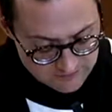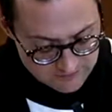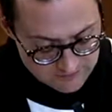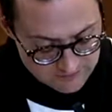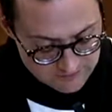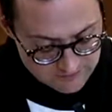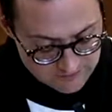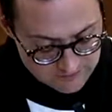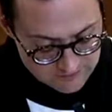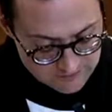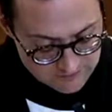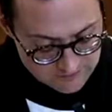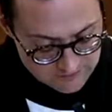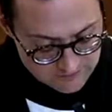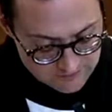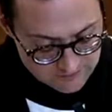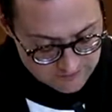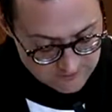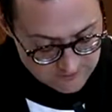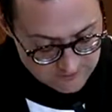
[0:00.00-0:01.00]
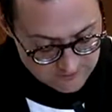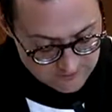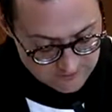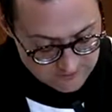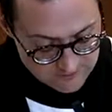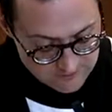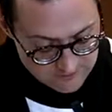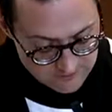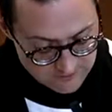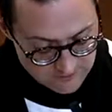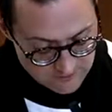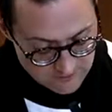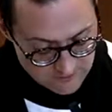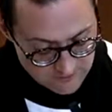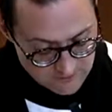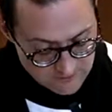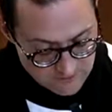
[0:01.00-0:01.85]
Nothing is said.